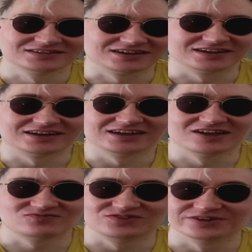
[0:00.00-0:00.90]

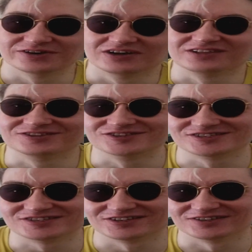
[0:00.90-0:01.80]
have no other
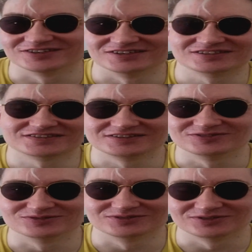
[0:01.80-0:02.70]
choice.
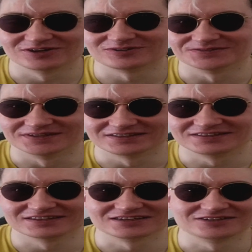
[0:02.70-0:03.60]
You know that
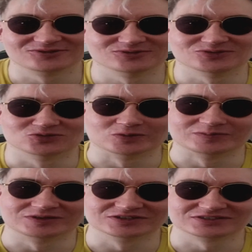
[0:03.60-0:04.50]

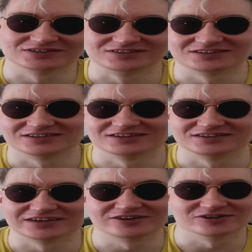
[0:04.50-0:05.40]
YouTube doesn't
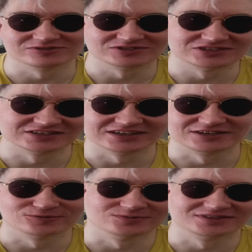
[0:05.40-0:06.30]

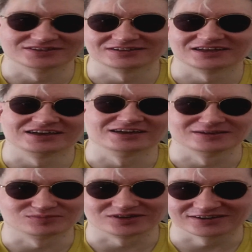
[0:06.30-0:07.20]
negotiate with
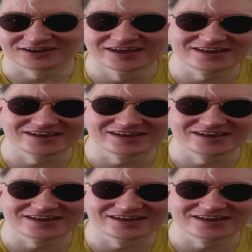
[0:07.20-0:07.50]
anybody.